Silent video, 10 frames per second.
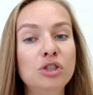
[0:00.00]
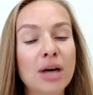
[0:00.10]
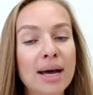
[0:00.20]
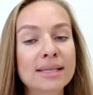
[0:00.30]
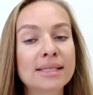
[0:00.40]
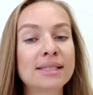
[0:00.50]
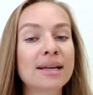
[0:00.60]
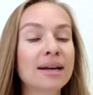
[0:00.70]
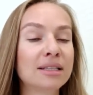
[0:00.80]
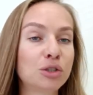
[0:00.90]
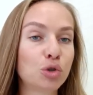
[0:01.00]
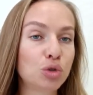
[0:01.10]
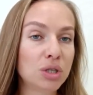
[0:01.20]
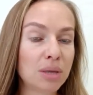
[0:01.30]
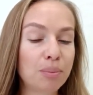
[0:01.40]
just started to
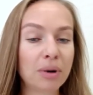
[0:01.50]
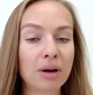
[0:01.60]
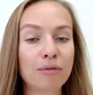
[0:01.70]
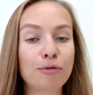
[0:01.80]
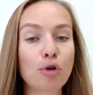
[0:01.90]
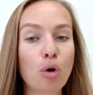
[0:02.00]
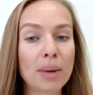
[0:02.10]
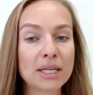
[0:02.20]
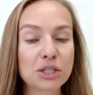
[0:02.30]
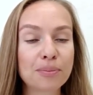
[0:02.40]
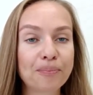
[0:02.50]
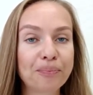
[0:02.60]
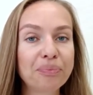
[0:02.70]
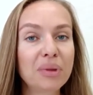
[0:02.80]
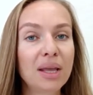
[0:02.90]
dip from it.
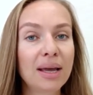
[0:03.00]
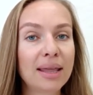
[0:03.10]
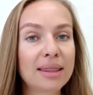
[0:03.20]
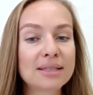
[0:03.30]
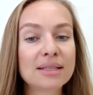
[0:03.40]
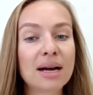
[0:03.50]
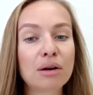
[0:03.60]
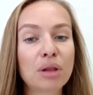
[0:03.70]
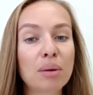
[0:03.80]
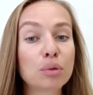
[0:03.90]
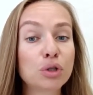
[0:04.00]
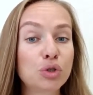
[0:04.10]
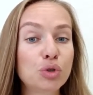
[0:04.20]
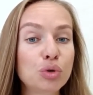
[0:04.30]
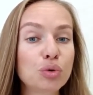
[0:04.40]
And the scenario number
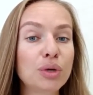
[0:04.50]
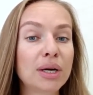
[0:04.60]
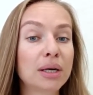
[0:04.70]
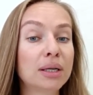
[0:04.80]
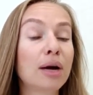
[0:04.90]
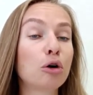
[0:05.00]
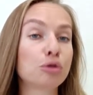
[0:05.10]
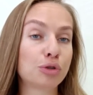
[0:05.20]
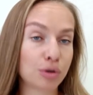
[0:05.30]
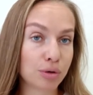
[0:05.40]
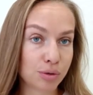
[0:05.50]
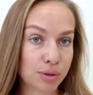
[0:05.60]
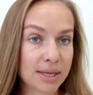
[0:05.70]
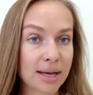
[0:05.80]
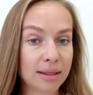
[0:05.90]
2, you can also
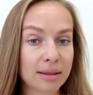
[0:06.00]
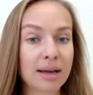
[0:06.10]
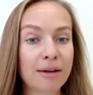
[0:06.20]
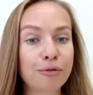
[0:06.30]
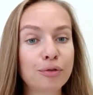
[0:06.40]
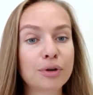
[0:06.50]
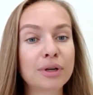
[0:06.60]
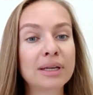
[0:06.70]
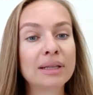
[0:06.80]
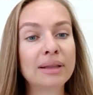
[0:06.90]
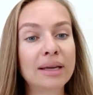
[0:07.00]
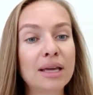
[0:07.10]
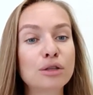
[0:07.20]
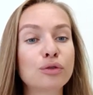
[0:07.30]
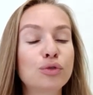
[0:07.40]
sell Ether in the
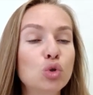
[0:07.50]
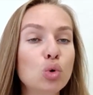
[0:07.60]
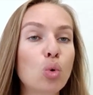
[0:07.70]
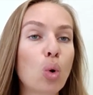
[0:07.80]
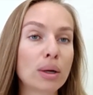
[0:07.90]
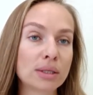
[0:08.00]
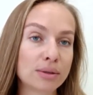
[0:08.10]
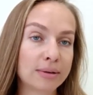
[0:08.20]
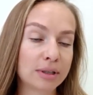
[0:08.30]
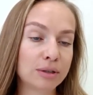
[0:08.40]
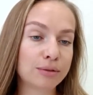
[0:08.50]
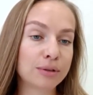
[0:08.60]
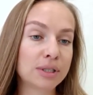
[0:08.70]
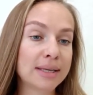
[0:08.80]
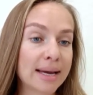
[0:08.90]
case of 2 consecutive
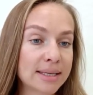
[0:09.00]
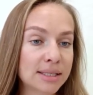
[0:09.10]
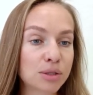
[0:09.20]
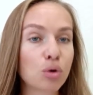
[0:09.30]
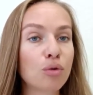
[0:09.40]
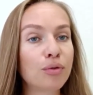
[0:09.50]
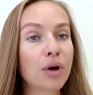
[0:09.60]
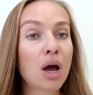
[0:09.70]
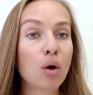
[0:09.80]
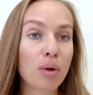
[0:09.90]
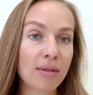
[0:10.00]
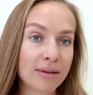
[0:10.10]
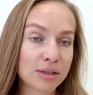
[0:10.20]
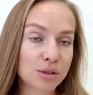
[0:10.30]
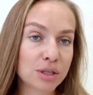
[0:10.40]
tests of
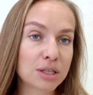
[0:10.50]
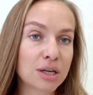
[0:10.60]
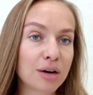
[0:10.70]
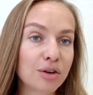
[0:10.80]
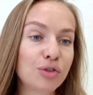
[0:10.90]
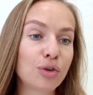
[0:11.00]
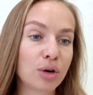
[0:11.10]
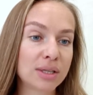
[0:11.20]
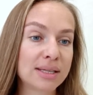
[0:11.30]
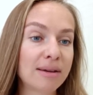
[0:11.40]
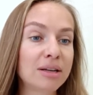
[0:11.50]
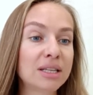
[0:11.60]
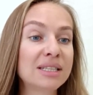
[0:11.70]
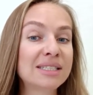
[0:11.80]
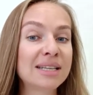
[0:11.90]
1,837
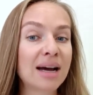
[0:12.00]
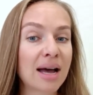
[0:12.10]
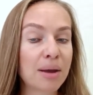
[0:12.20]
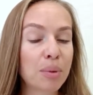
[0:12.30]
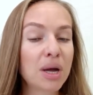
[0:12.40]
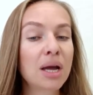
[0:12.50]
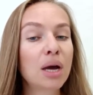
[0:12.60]
at a time